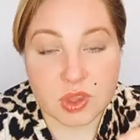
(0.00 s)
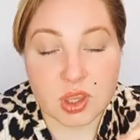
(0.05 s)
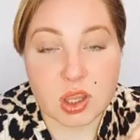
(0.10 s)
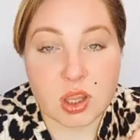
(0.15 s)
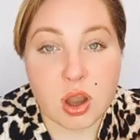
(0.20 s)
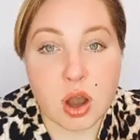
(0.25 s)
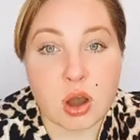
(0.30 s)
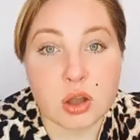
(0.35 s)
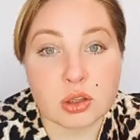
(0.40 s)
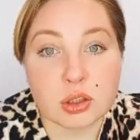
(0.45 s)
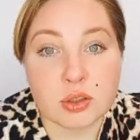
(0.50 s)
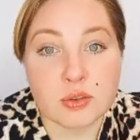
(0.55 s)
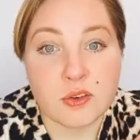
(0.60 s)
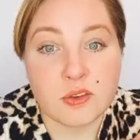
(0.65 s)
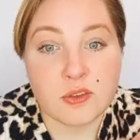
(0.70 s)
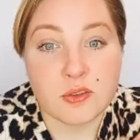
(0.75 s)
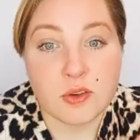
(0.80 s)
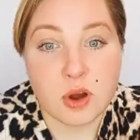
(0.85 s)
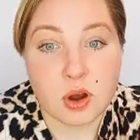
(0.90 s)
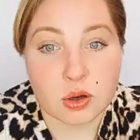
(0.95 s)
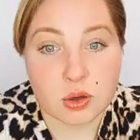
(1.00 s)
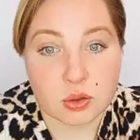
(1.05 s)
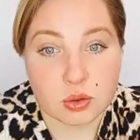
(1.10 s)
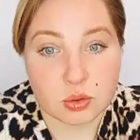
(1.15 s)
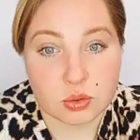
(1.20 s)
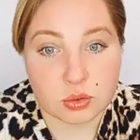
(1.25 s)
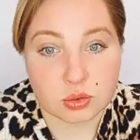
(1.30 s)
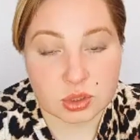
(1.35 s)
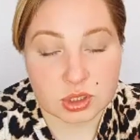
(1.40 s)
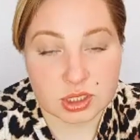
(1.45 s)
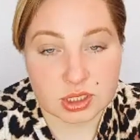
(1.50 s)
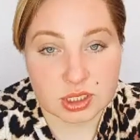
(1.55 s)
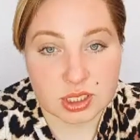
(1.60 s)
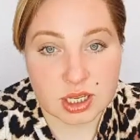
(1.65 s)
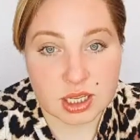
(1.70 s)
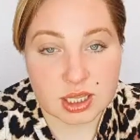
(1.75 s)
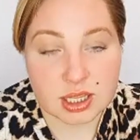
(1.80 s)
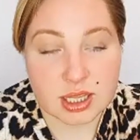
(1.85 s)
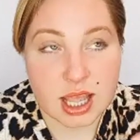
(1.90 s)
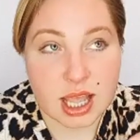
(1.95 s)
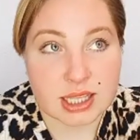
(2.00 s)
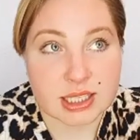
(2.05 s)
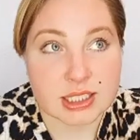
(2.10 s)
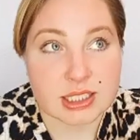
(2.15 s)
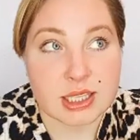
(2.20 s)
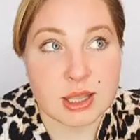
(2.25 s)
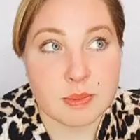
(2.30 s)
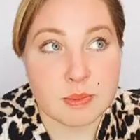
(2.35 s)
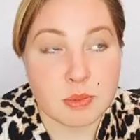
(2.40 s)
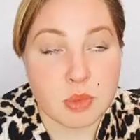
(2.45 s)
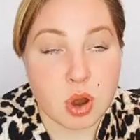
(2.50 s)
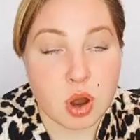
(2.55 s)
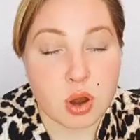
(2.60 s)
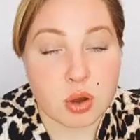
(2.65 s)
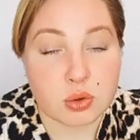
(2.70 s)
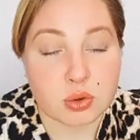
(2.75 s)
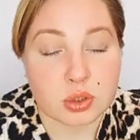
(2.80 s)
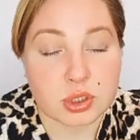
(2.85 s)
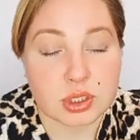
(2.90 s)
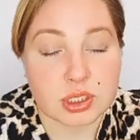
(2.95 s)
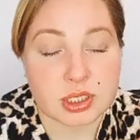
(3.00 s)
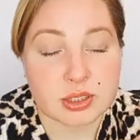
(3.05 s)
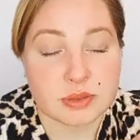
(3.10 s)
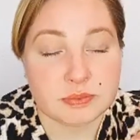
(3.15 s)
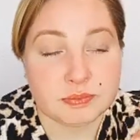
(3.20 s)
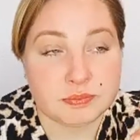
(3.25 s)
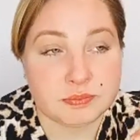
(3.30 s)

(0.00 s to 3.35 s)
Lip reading: Don't focus. That's the most